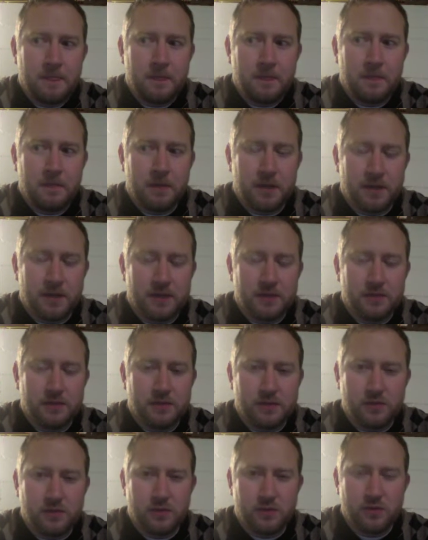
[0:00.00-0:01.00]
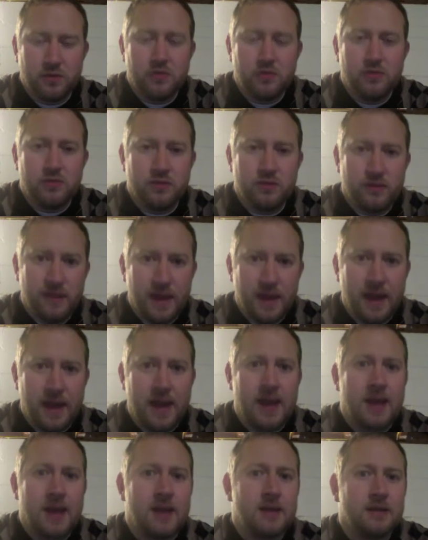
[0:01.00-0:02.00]
because it was through
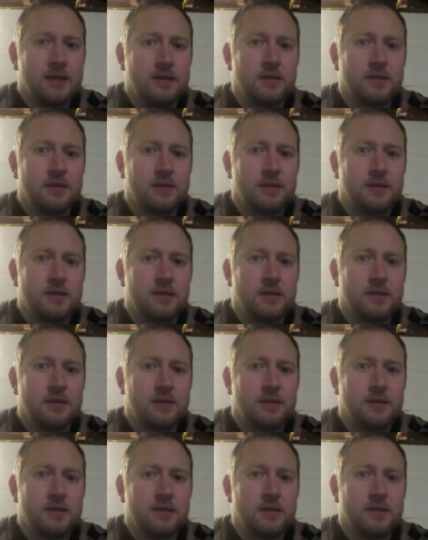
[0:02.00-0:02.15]
that